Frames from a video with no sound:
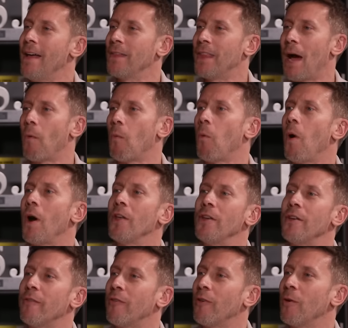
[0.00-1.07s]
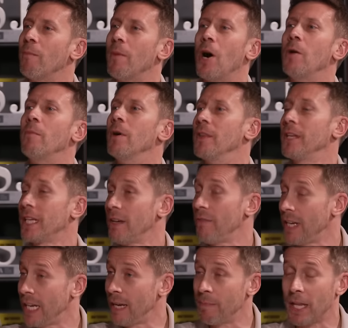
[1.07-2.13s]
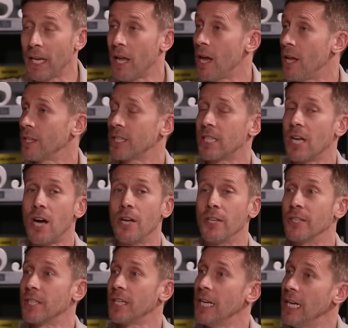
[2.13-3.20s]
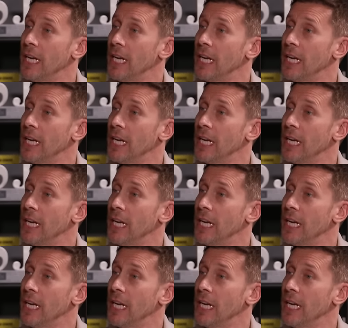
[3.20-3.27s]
the that last wonderful dance, the last moment, dance. giving him the last dance. Yeah.